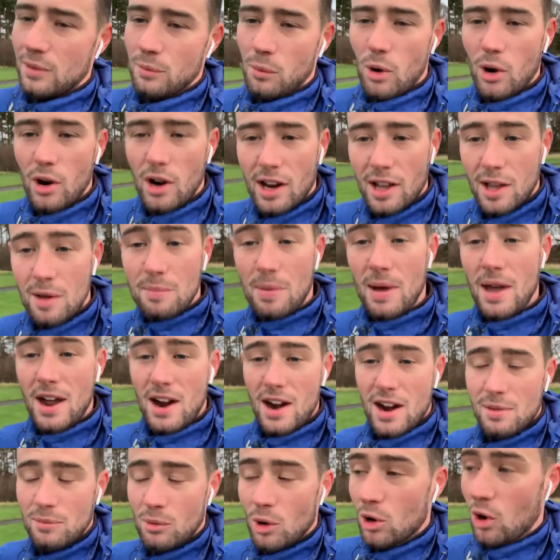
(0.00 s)
The more I get
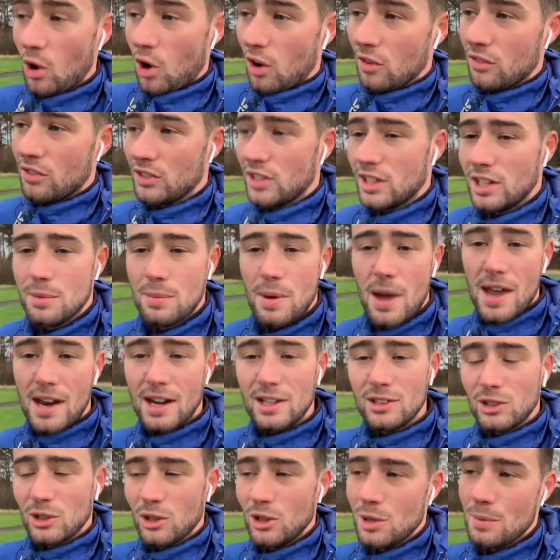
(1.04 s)
better and more confident, the
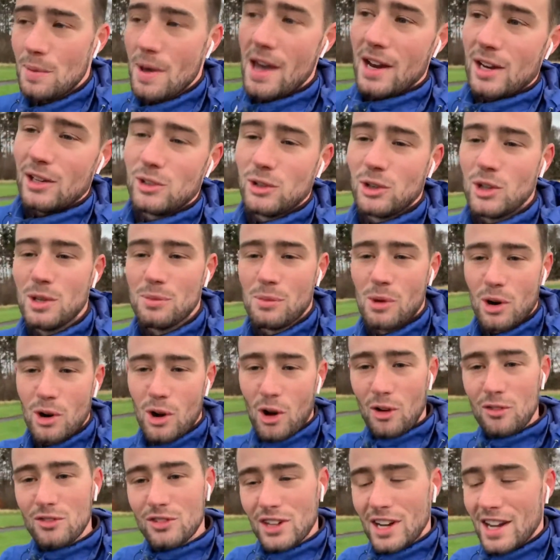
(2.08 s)
better I do. The better I do, the more
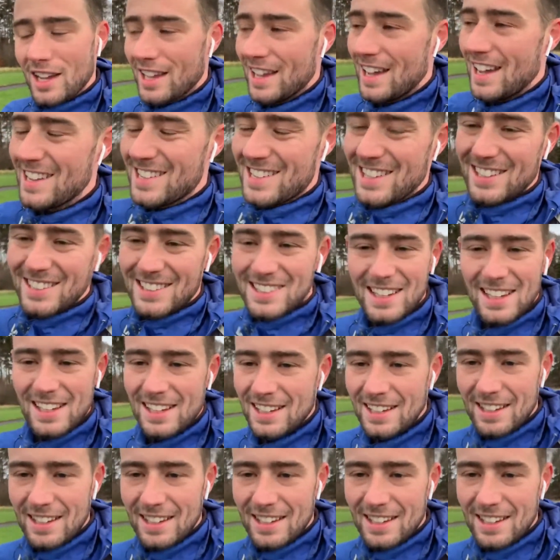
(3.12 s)
confident I get. It's just